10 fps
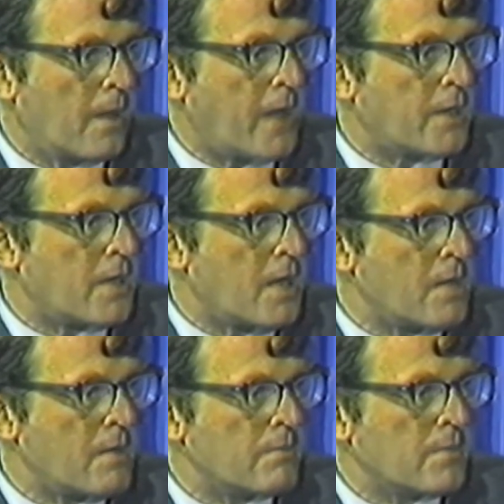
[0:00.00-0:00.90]
I can
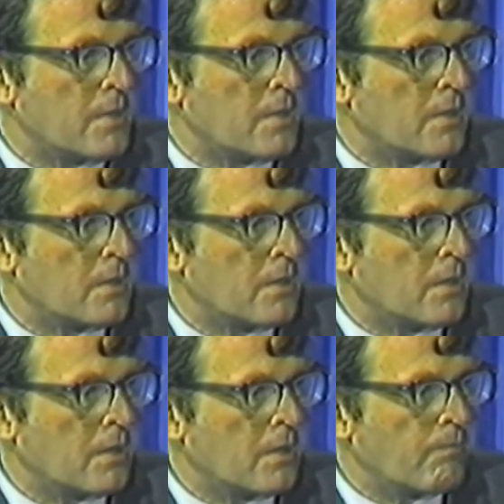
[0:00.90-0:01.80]
name
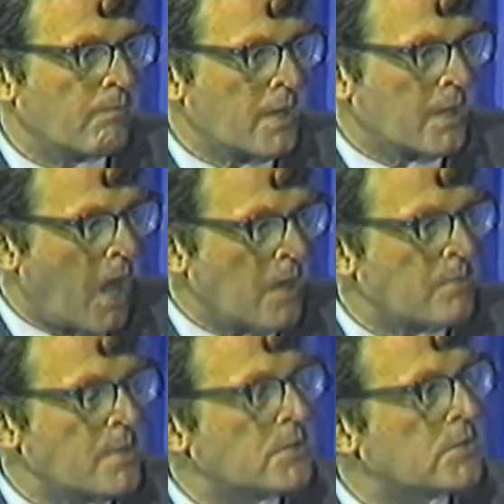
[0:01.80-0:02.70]

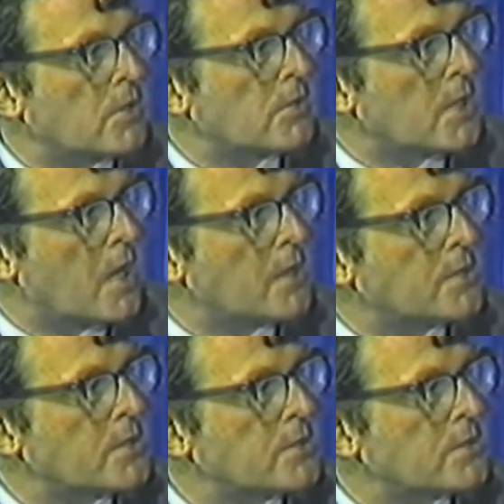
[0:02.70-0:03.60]
economists,
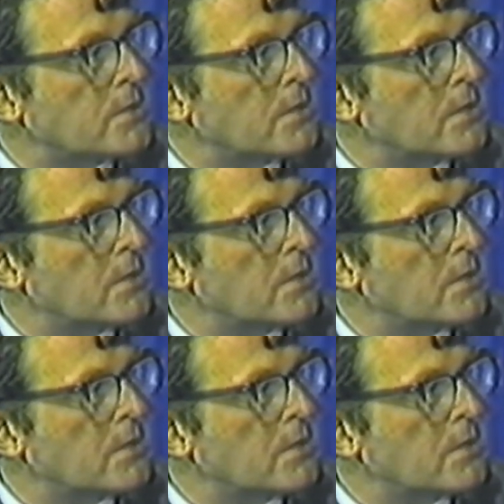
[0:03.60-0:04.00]
sociologists,